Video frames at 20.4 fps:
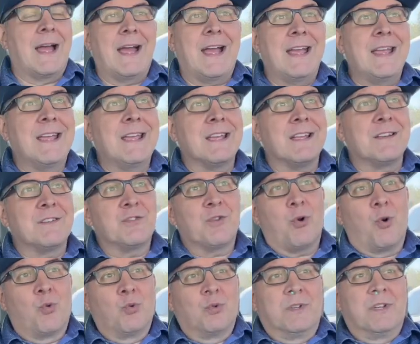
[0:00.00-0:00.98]
And
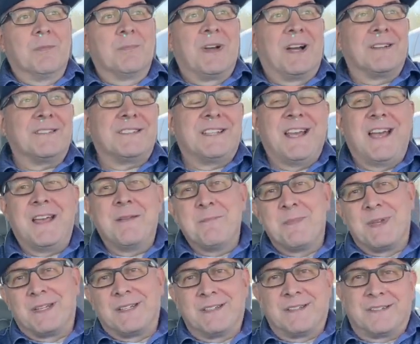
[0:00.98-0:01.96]
you're only about 10
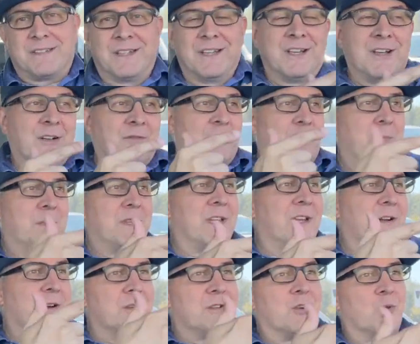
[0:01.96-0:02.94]
minutes from the
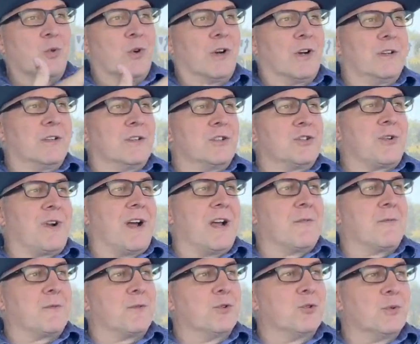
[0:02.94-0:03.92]
area that we're going to
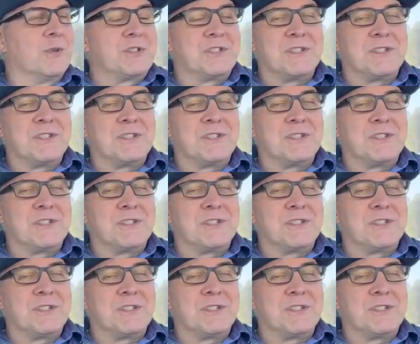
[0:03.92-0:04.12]
drive through, which